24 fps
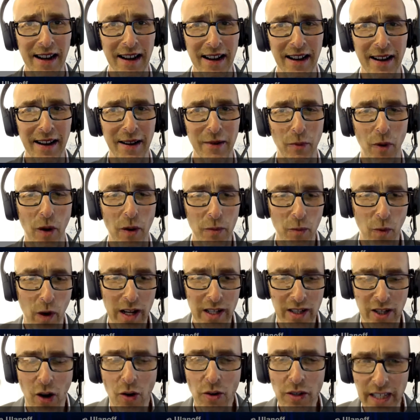Uh, when,
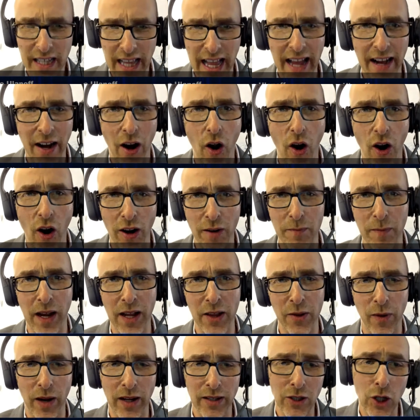when, it's holding that heart,
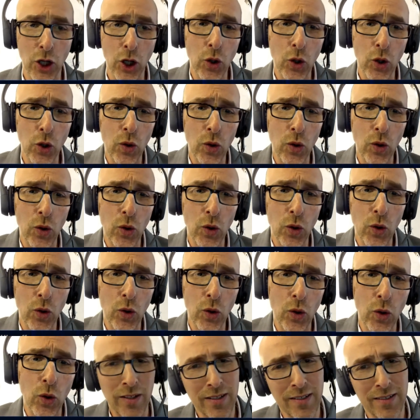by the way, it's
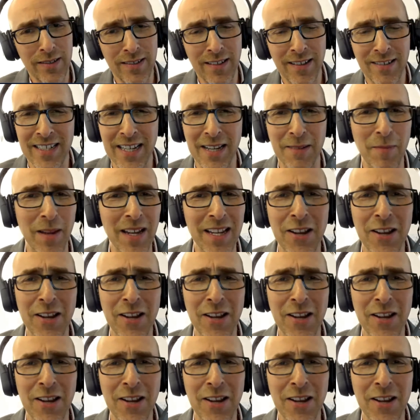oh, it's like